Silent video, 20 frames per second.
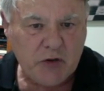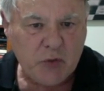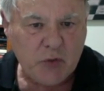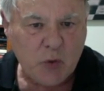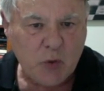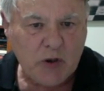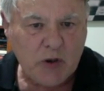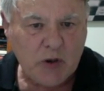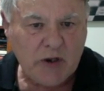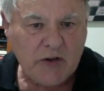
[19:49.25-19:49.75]
to
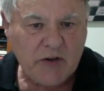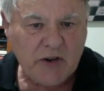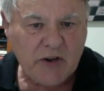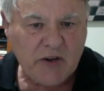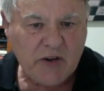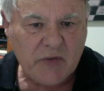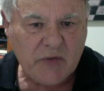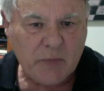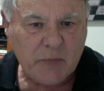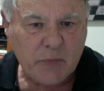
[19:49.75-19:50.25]
all
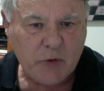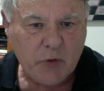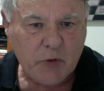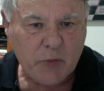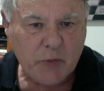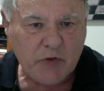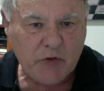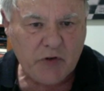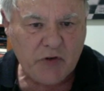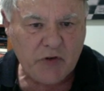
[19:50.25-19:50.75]
intents and
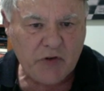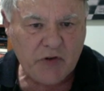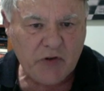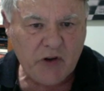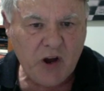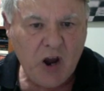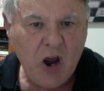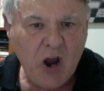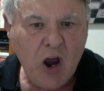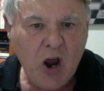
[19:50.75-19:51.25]
purposes,
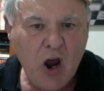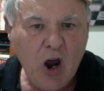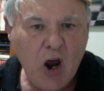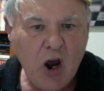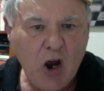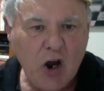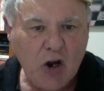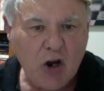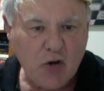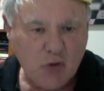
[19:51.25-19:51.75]

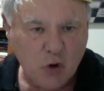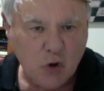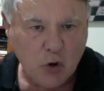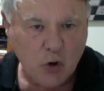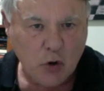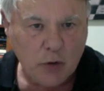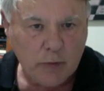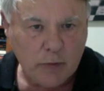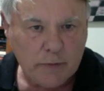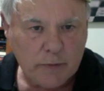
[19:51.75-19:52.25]
a draw.